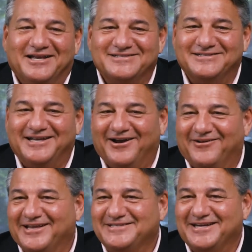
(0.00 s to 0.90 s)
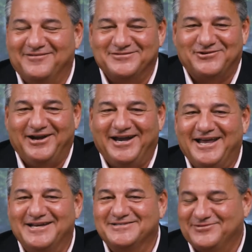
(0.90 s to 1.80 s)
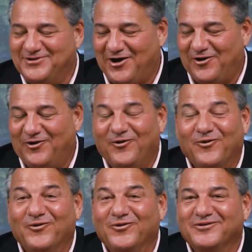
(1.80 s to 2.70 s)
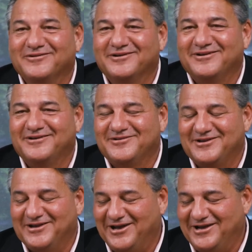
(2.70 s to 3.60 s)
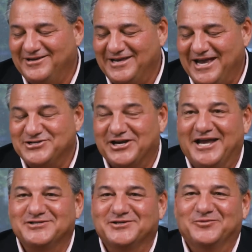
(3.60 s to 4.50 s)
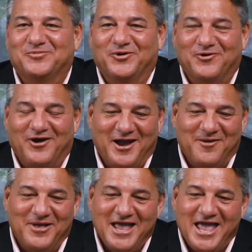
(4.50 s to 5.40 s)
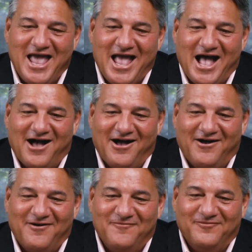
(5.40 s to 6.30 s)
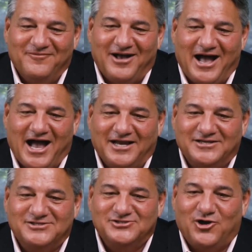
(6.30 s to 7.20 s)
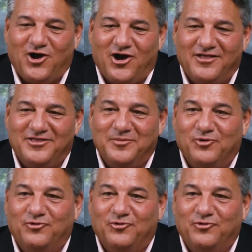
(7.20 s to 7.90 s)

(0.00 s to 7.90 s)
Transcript: let's, you know, let's have straight A's, our whole uh, educational program. Um, I saw them